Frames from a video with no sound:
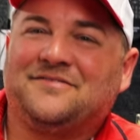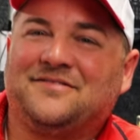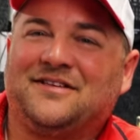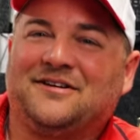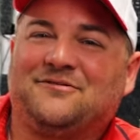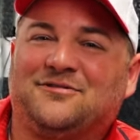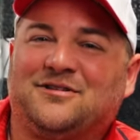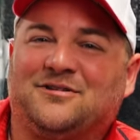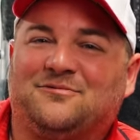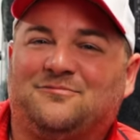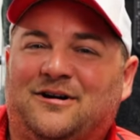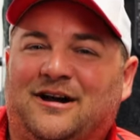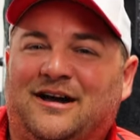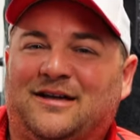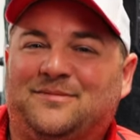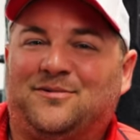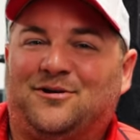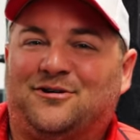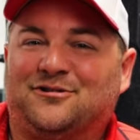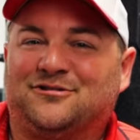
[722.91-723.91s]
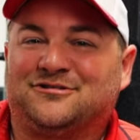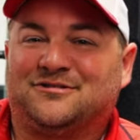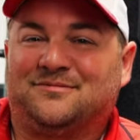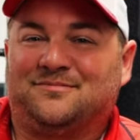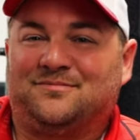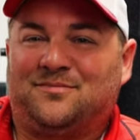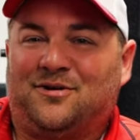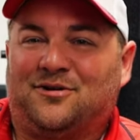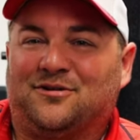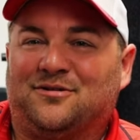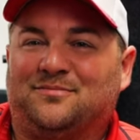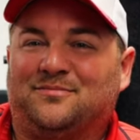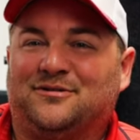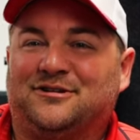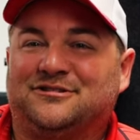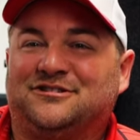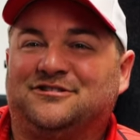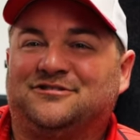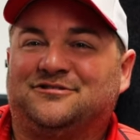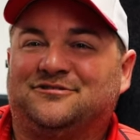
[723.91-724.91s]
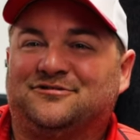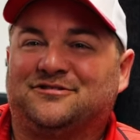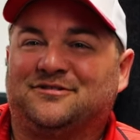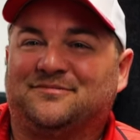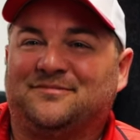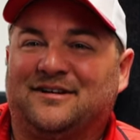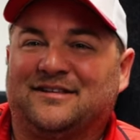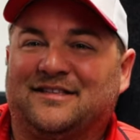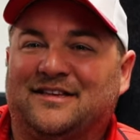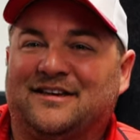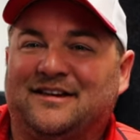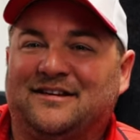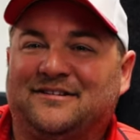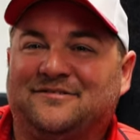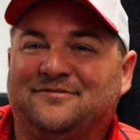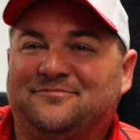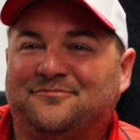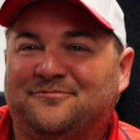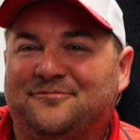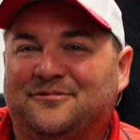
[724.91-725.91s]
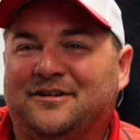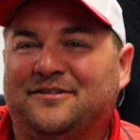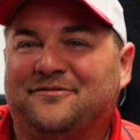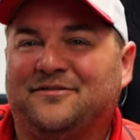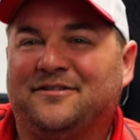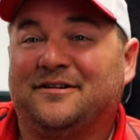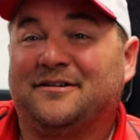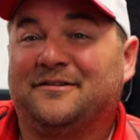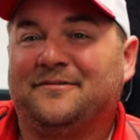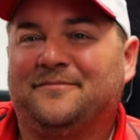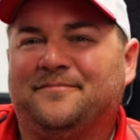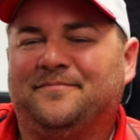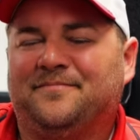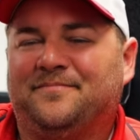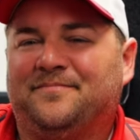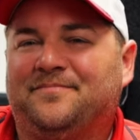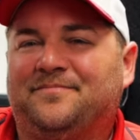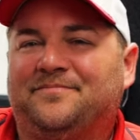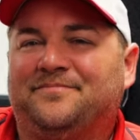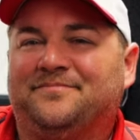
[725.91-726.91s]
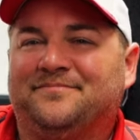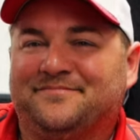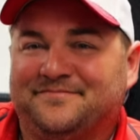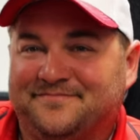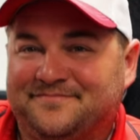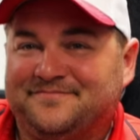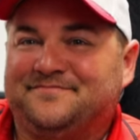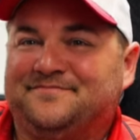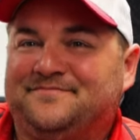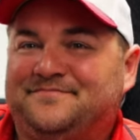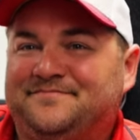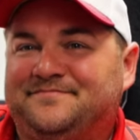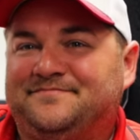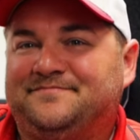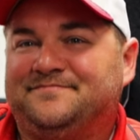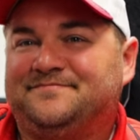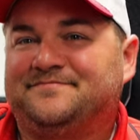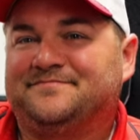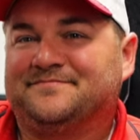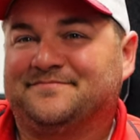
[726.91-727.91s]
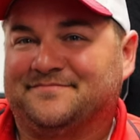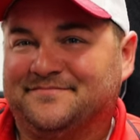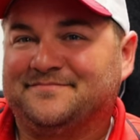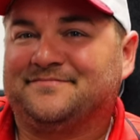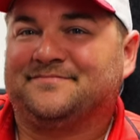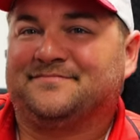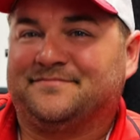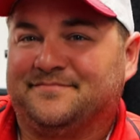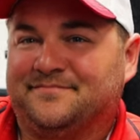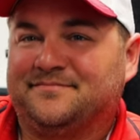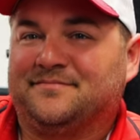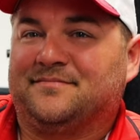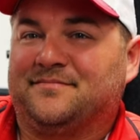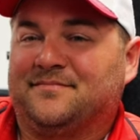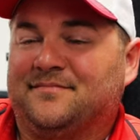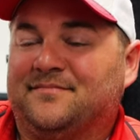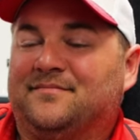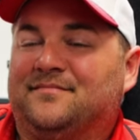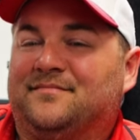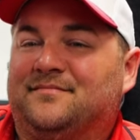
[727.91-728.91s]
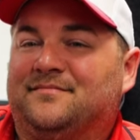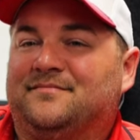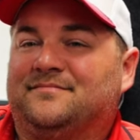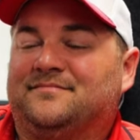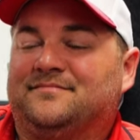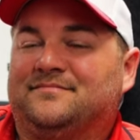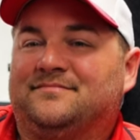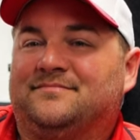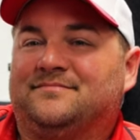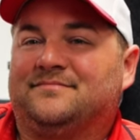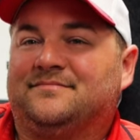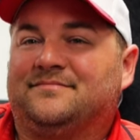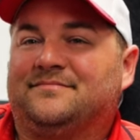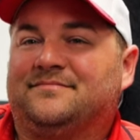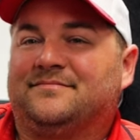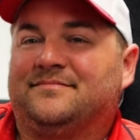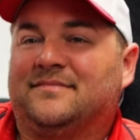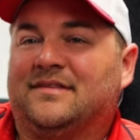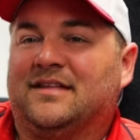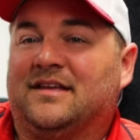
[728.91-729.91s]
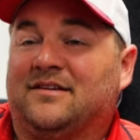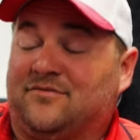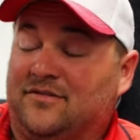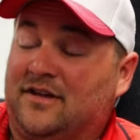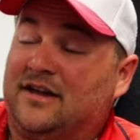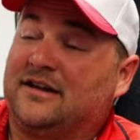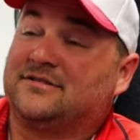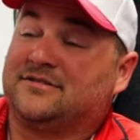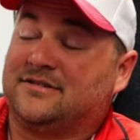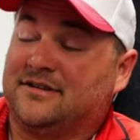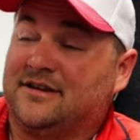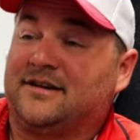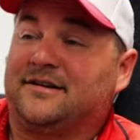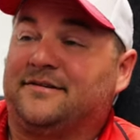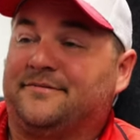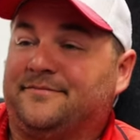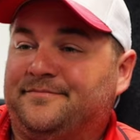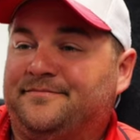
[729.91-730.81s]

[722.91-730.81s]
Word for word: They win the Ryan Martin, Martin budgets or something like yeah. that. No, whatever. we got to have more than that. We want to beat them now. You know, they done had a little while in the game. That's, yeah.